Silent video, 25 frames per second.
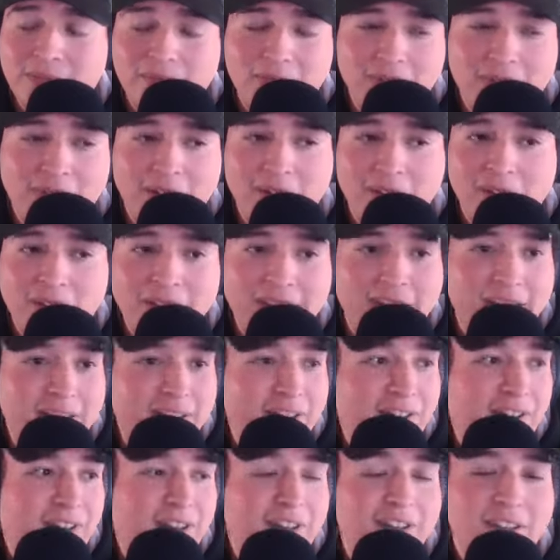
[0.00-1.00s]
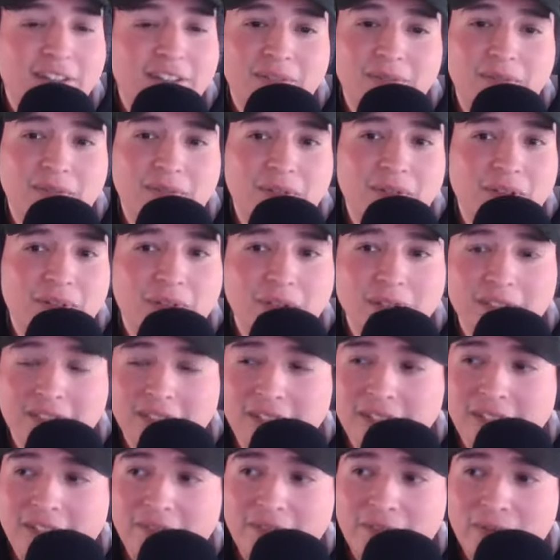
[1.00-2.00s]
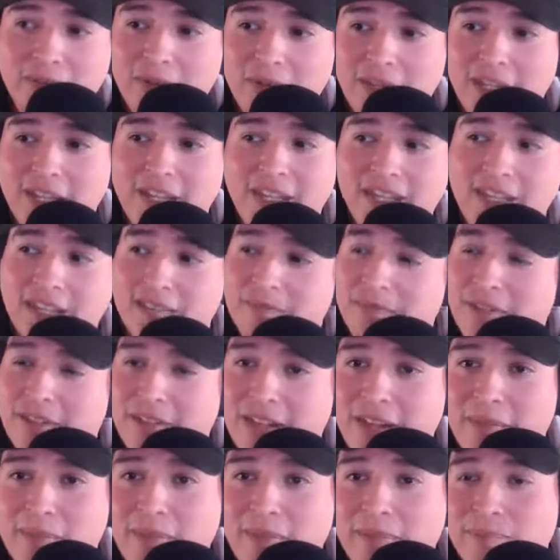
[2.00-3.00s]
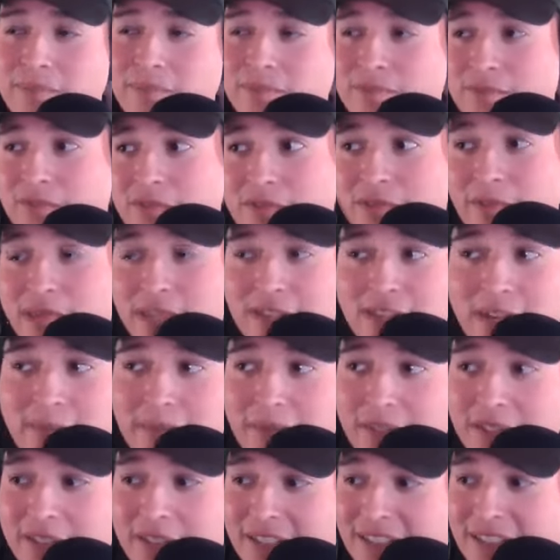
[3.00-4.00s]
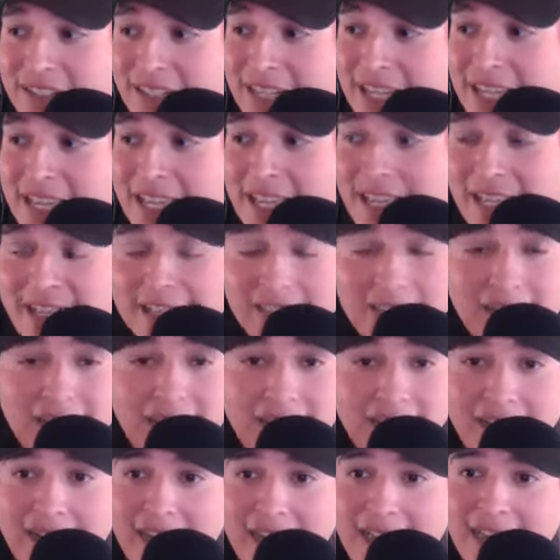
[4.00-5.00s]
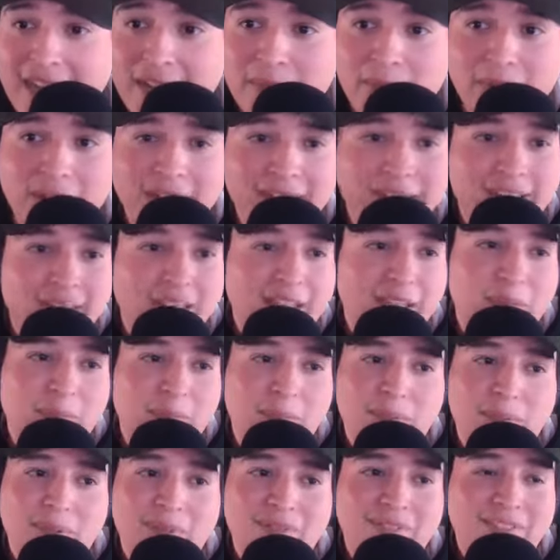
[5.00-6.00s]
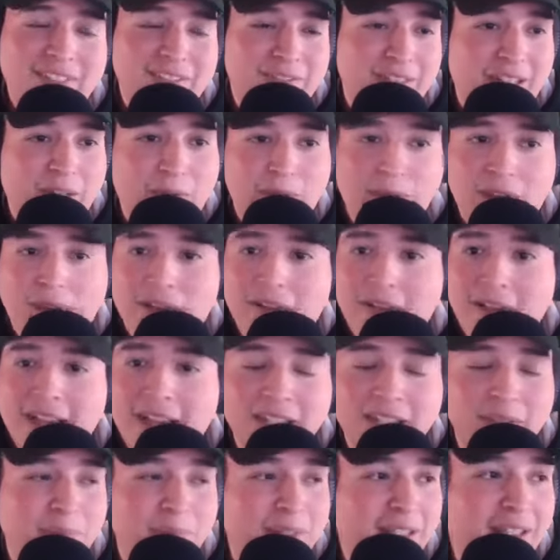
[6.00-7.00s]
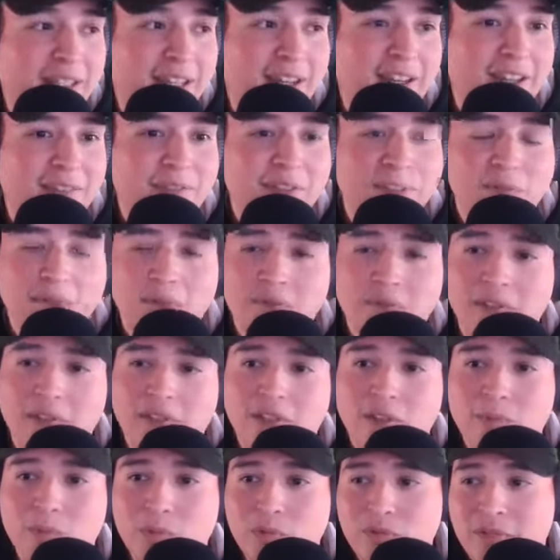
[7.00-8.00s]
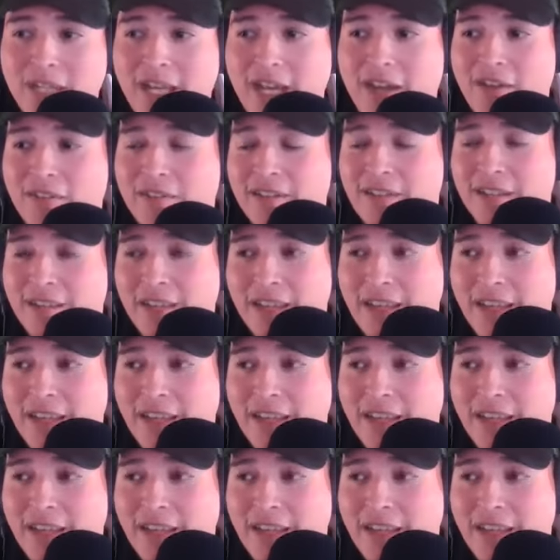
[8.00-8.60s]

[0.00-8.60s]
We were always at church. We were always there every week. My grandmother didn't let anybody skip. We all had to be there, even when we all moved out.